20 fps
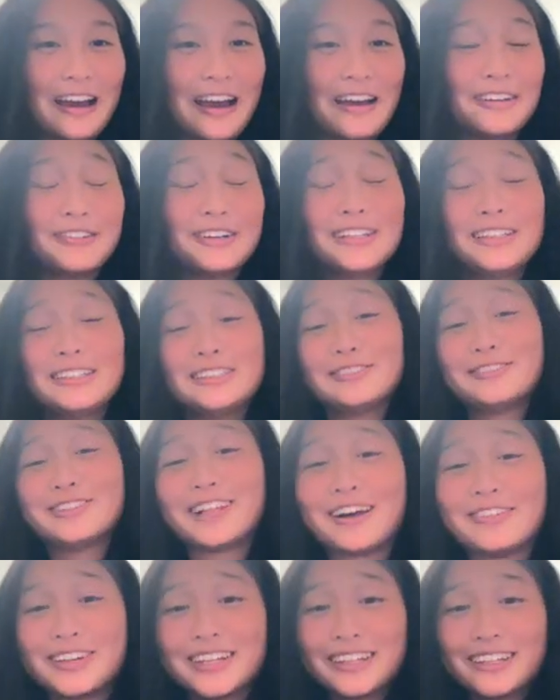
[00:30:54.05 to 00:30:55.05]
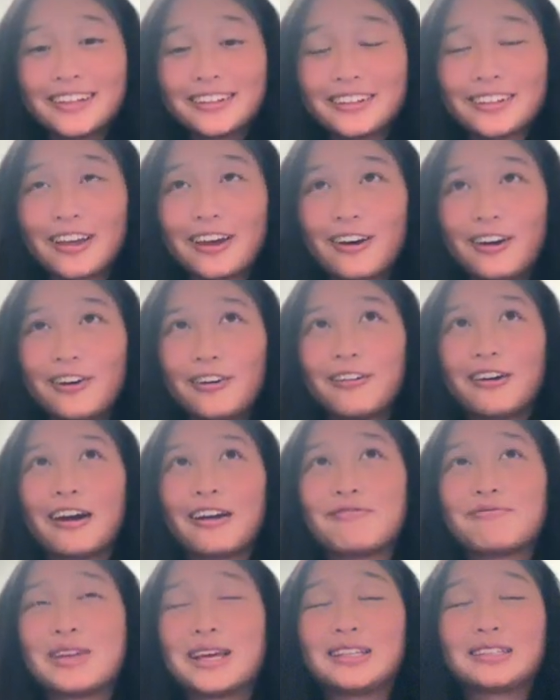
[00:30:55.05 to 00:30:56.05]
I really do love it here, though.
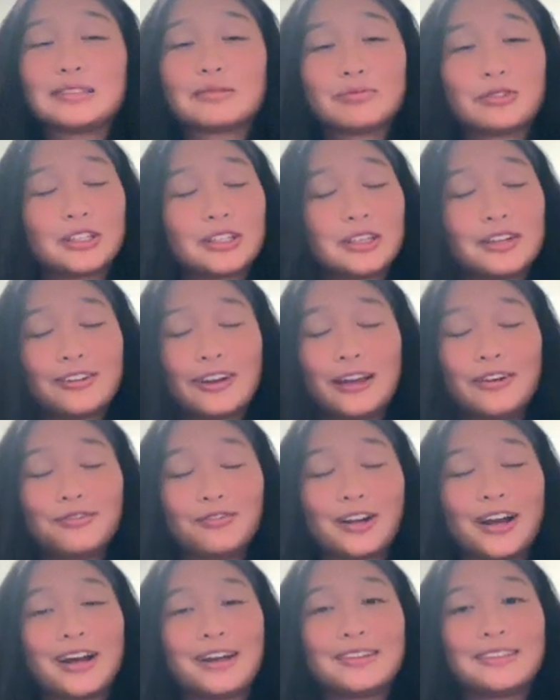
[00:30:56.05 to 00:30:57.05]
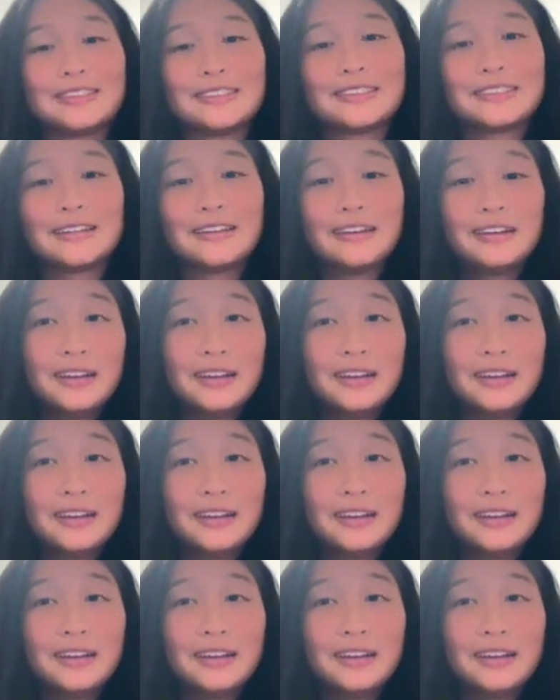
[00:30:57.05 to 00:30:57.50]
I've made some really great friends,